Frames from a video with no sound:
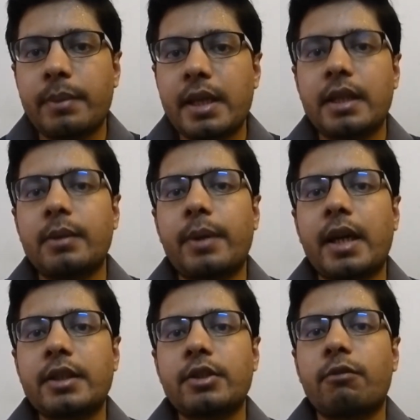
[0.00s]
be in the
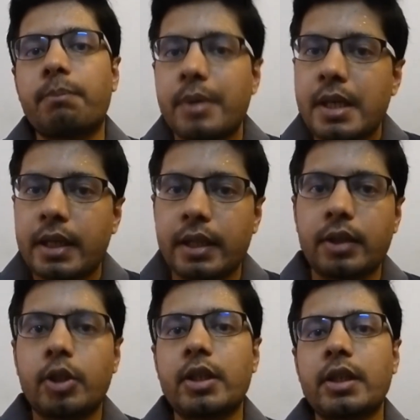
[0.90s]
practice of being
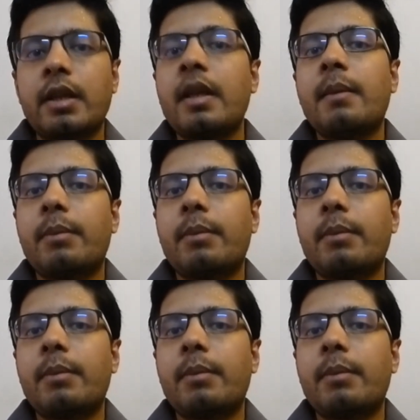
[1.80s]
in theta,